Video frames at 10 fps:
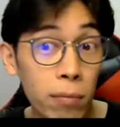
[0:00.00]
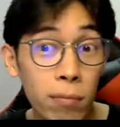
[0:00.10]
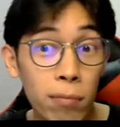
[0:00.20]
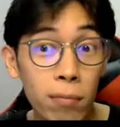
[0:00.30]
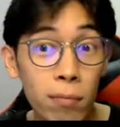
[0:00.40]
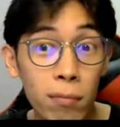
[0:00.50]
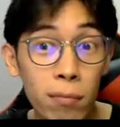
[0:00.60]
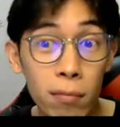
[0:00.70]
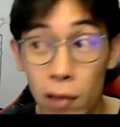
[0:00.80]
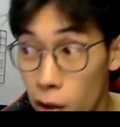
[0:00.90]
And
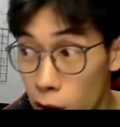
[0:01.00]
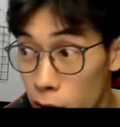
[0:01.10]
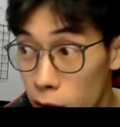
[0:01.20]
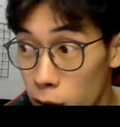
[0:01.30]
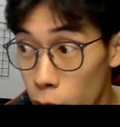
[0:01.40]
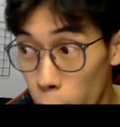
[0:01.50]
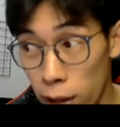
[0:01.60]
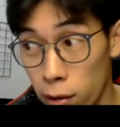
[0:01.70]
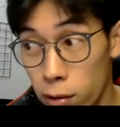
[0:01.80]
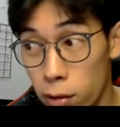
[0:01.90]

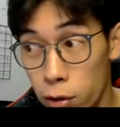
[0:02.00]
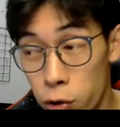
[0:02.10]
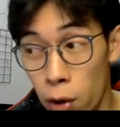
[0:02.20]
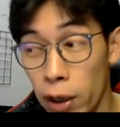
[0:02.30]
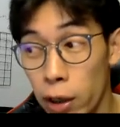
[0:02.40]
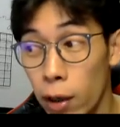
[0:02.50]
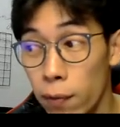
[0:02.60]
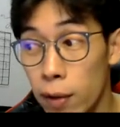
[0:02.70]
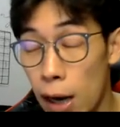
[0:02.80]
wait, this one okay, right?